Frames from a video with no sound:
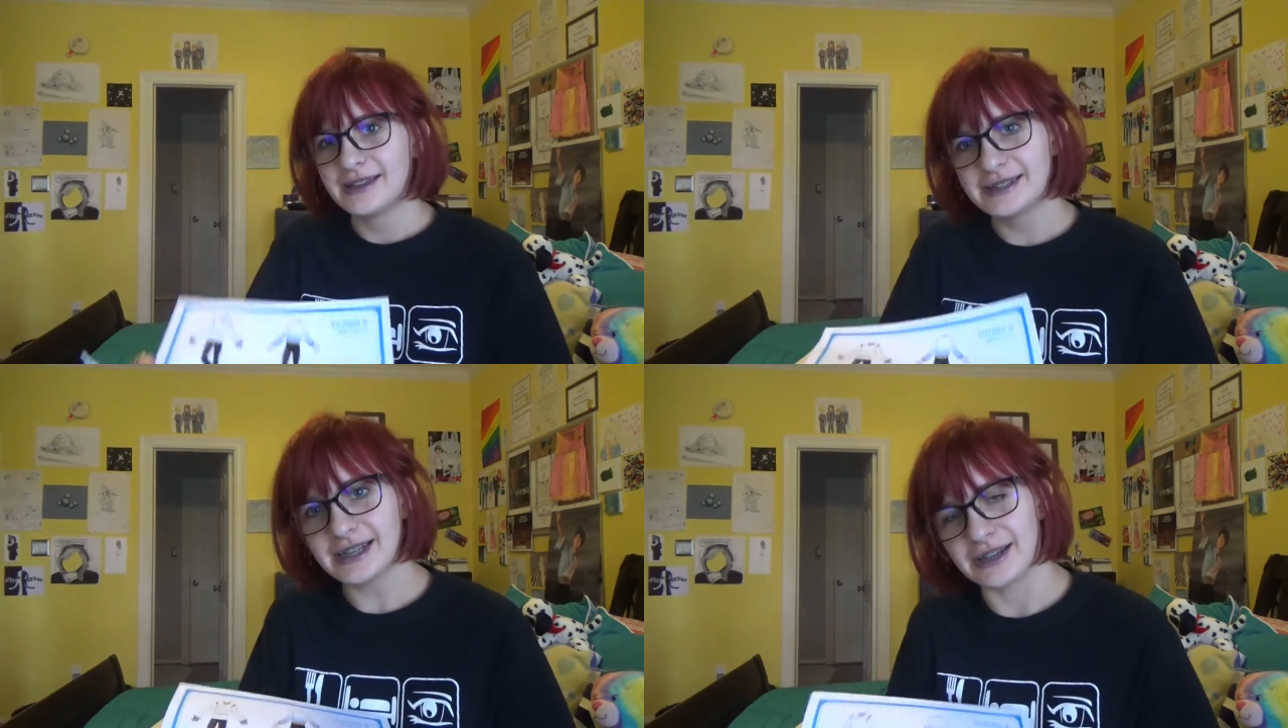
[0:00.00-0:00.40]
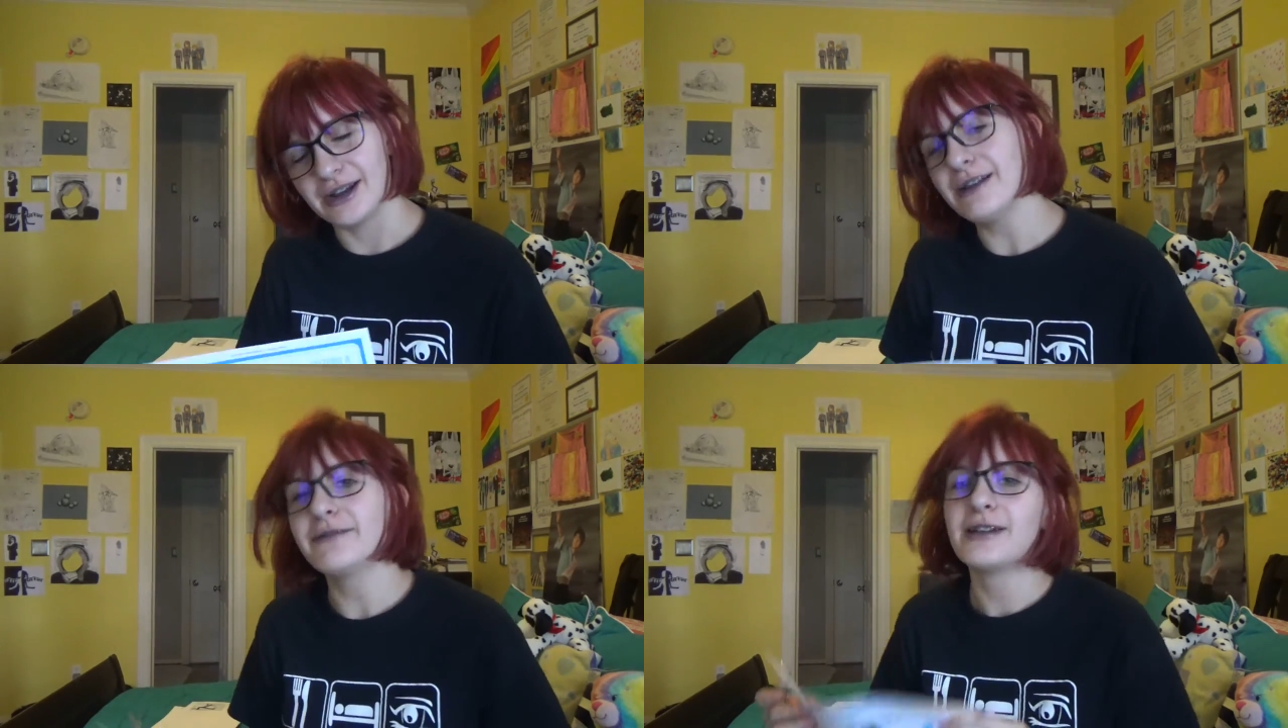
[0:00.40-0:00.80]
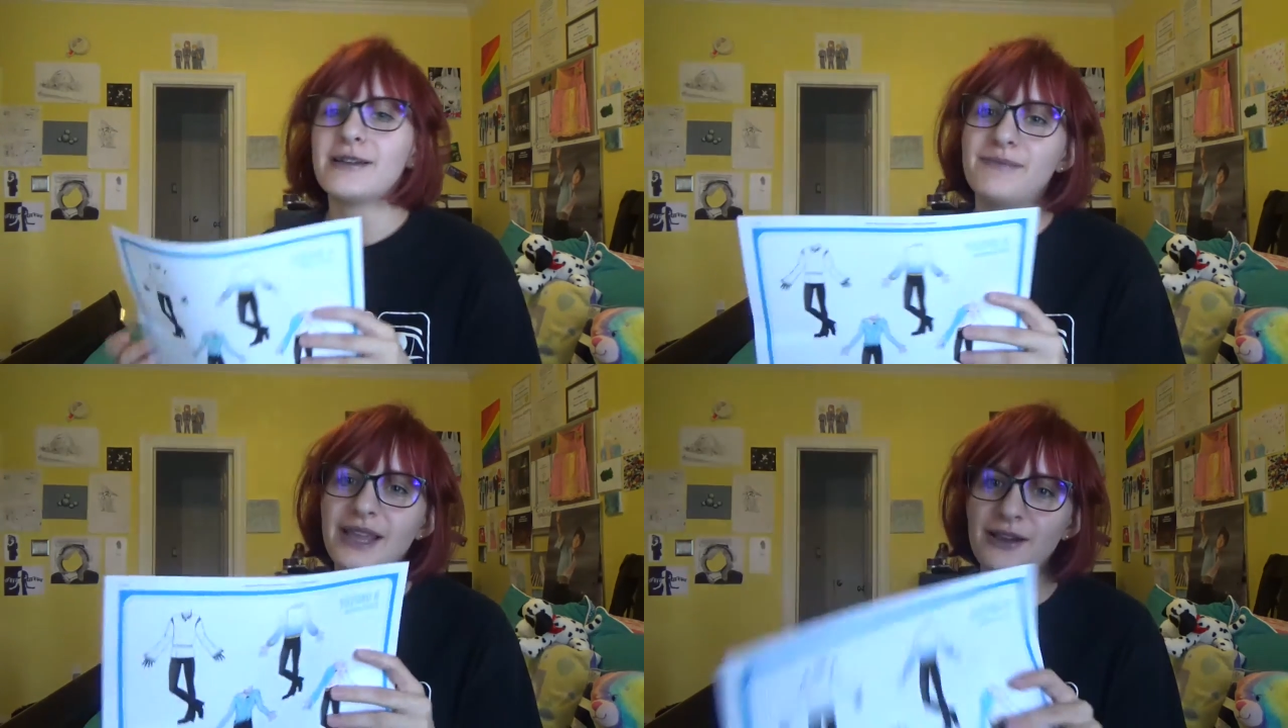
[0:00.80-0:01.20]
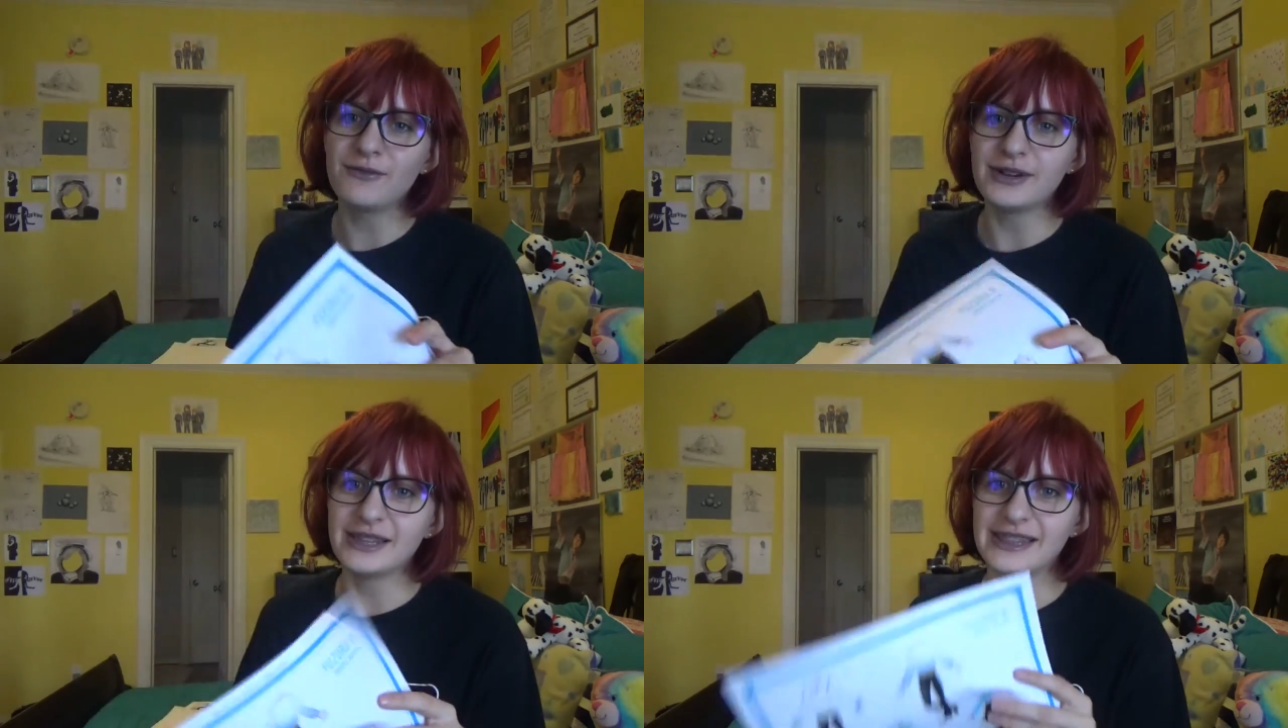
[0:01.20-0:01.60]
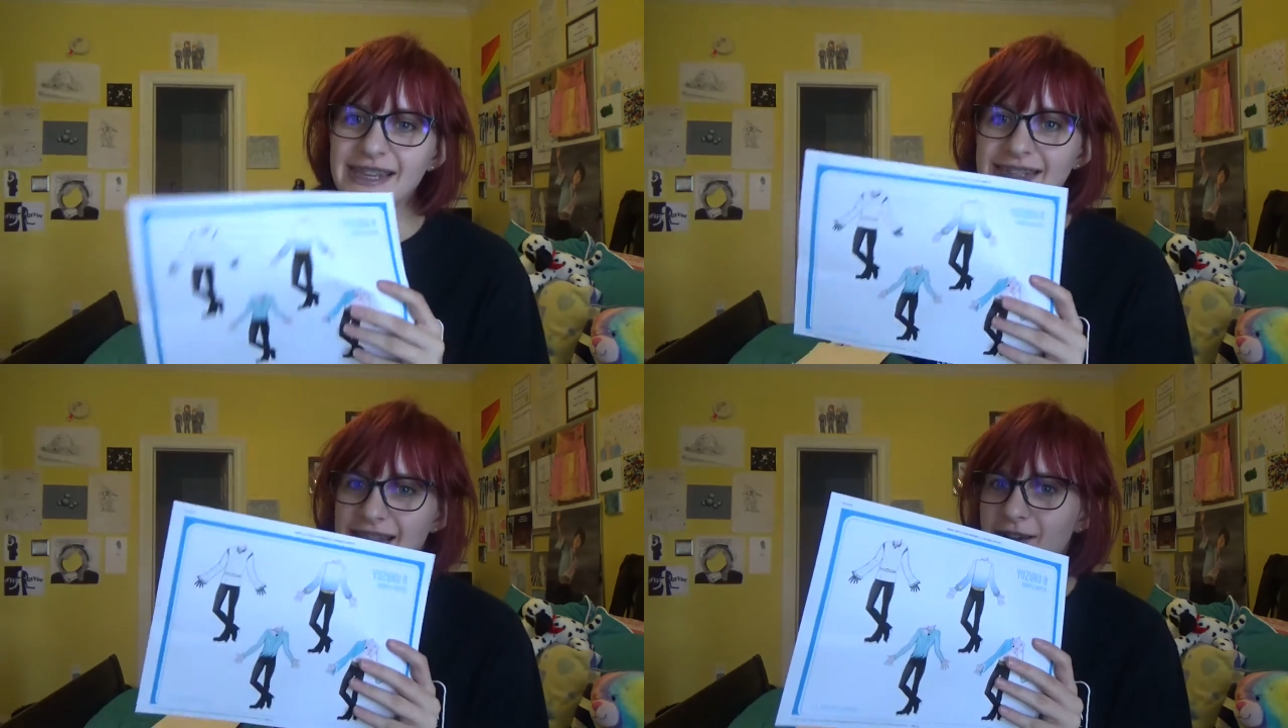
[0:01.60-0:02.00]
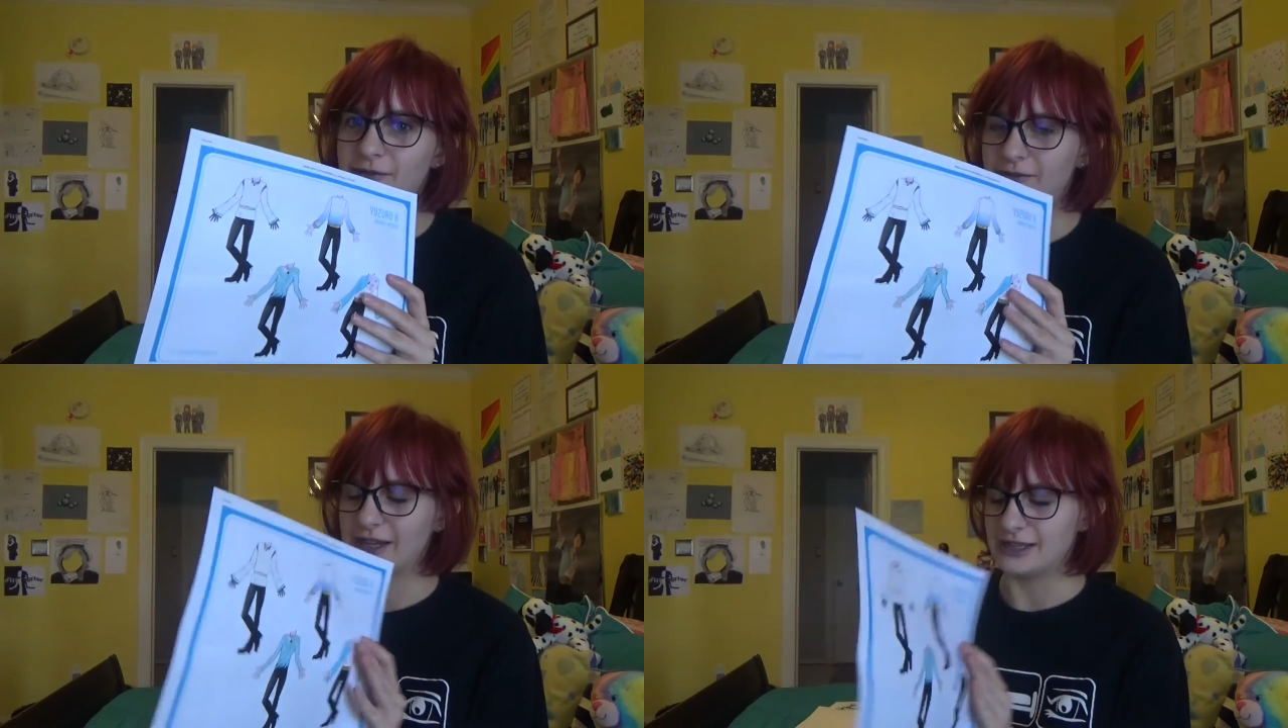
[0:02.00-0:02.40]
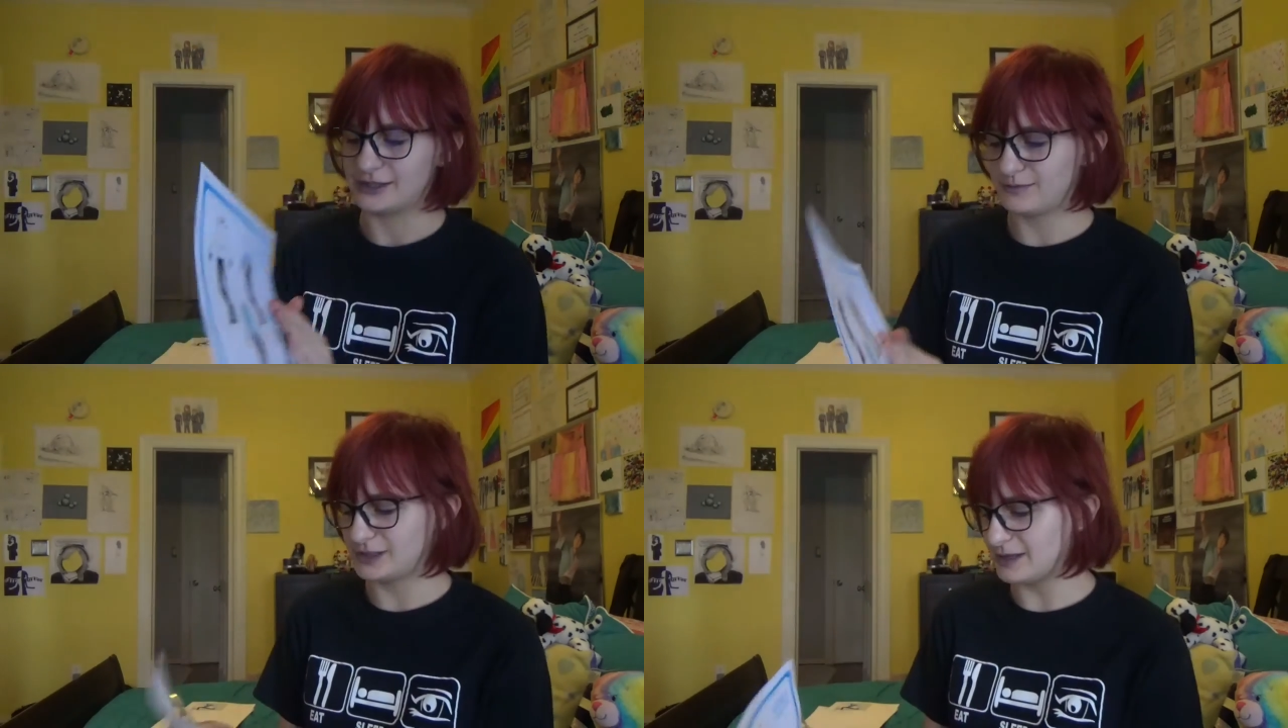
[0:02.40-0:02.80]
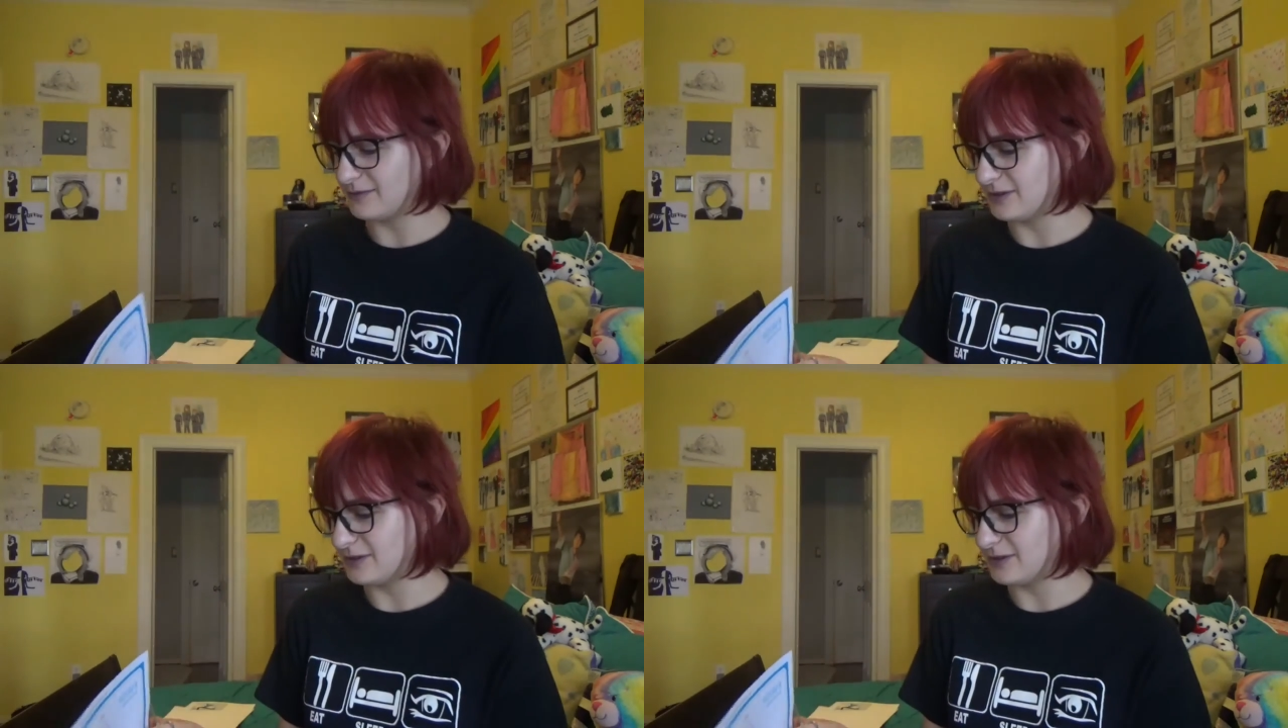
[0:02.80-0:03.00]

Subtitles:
second off, pick one of these outfits, whichever